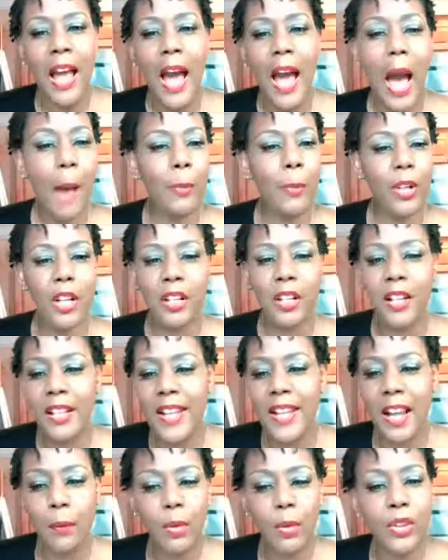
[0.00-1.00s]
I'm going to
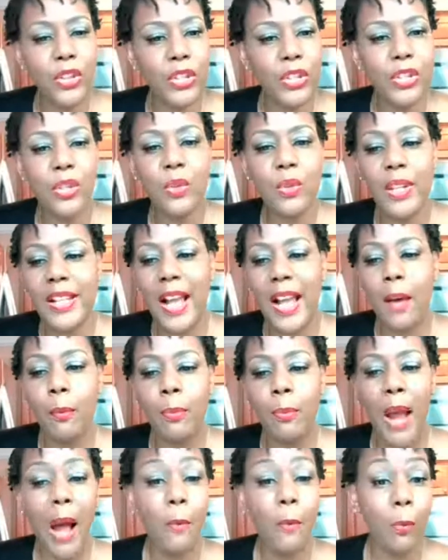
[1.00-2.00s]
connect with you, and I
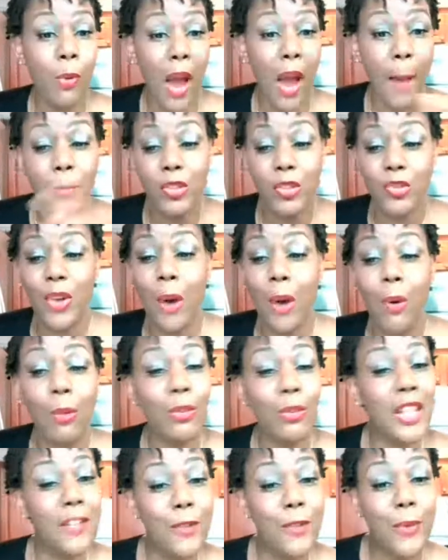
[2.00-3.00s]
promise you I won't
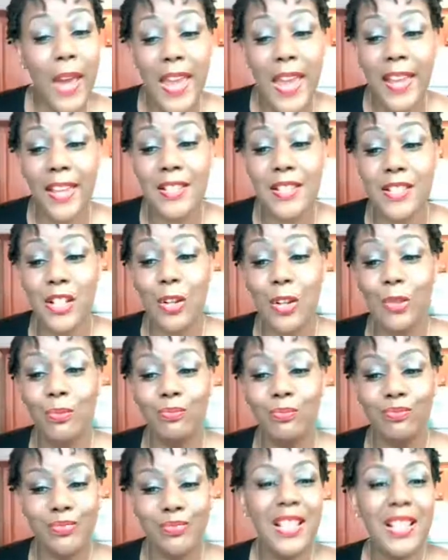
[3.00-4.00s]
leave you hanging. So
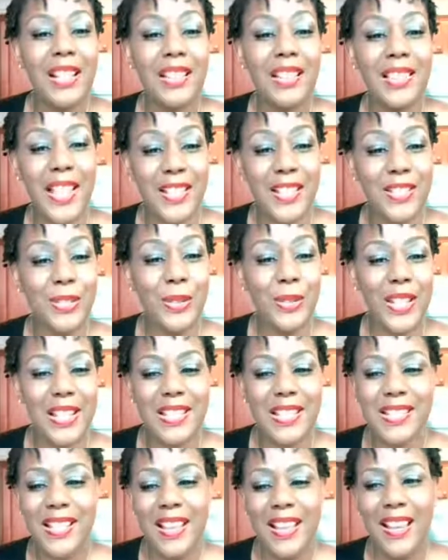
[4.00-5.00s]
let's do
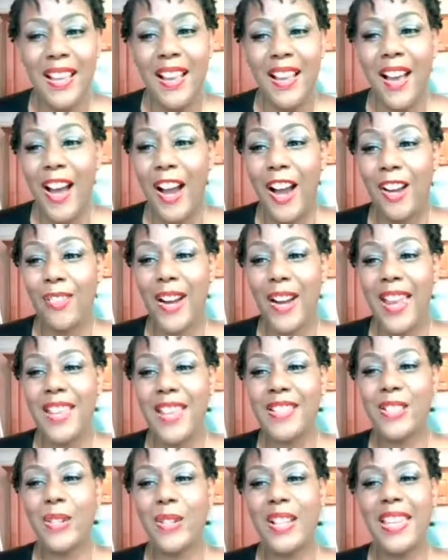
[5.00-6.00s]
this. All right.
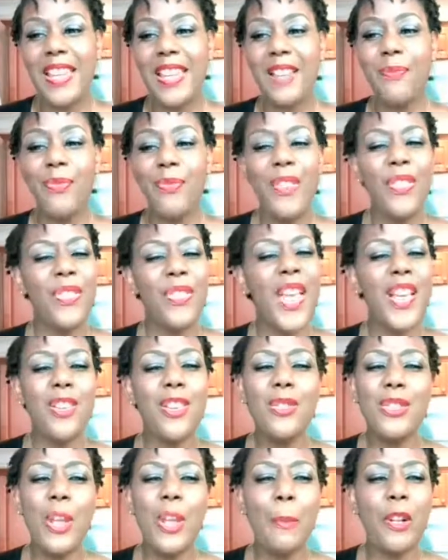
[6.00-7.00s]
So again, thank you
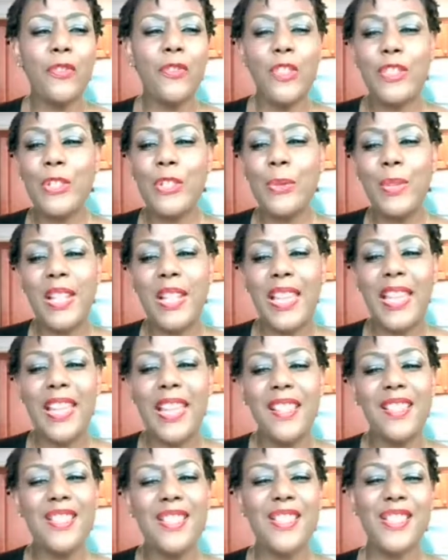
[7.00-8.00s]
so much for tuning
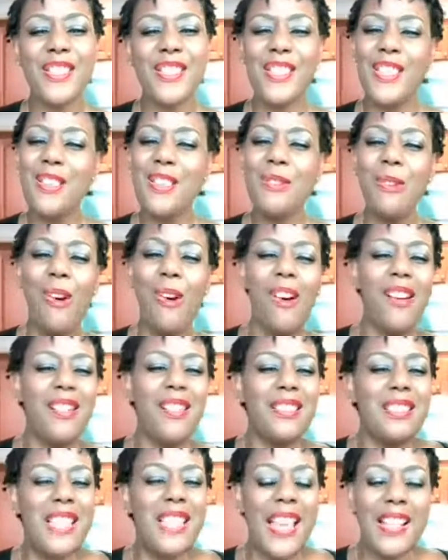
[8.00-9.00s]
in. See you
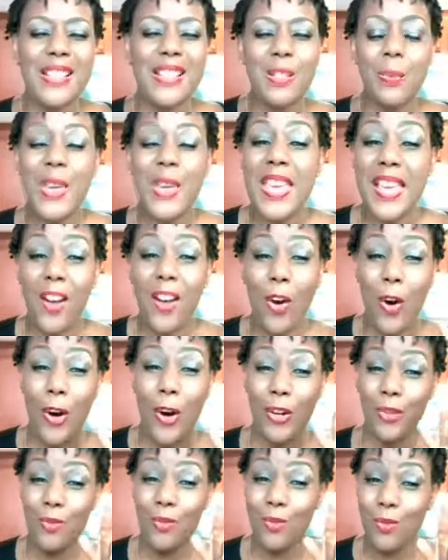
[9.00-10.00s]
all next week
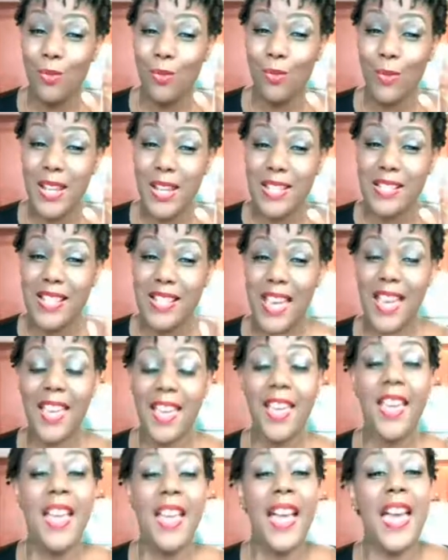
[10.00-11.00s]
on
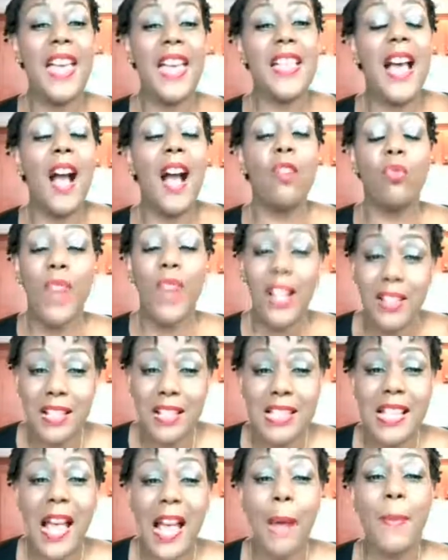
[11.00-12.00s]
Wednesday at our regular
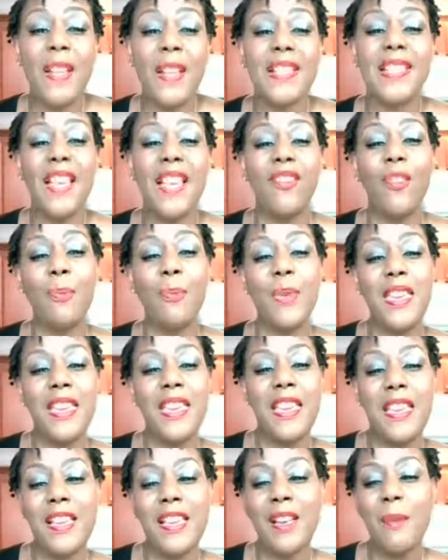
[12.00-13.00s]
time at 7
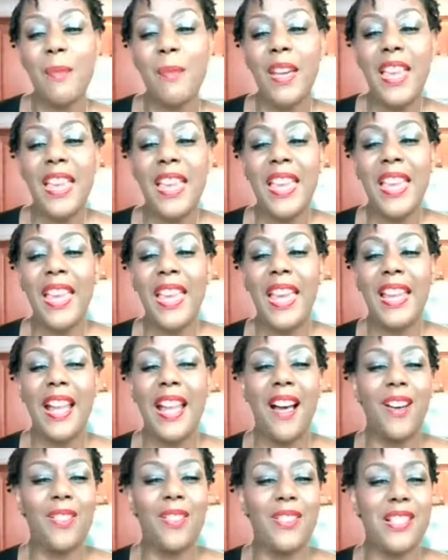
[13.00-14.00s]
p.m. And
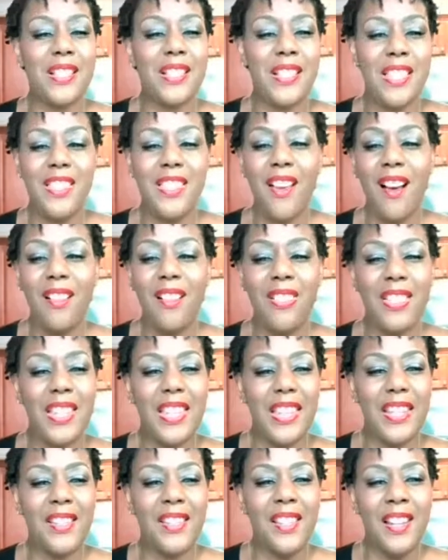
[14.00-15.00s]
I'll see y'all
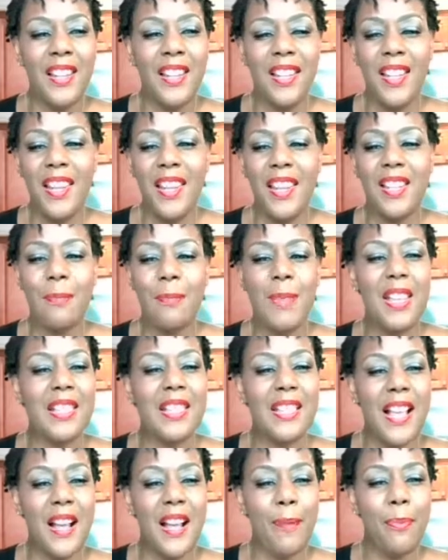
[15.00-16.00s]
then. In the
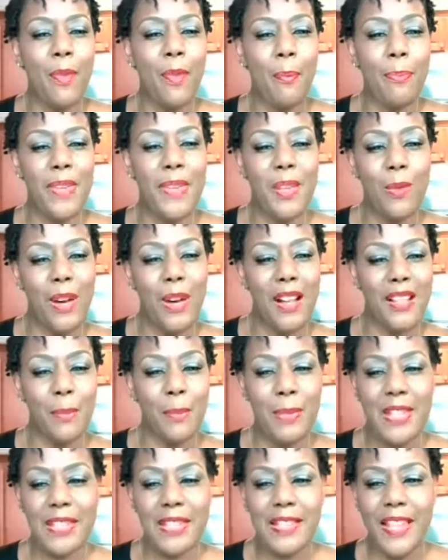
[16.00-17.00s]
meantime, be well and
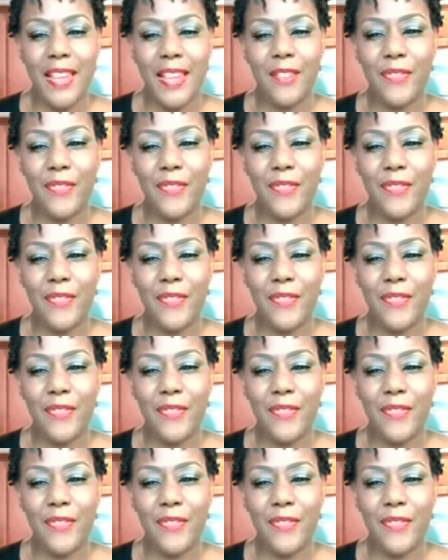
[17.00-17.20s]
be safe.